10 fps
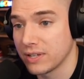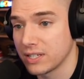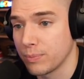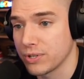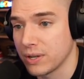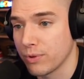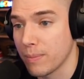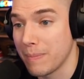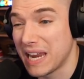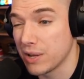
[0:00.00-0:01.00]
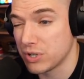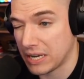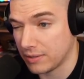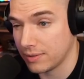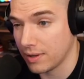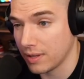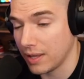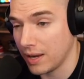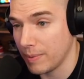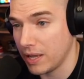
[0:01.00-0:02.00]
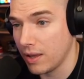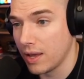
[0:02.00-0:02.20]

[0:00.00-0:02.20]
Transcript: 60% with a medium chance to stun the enemy.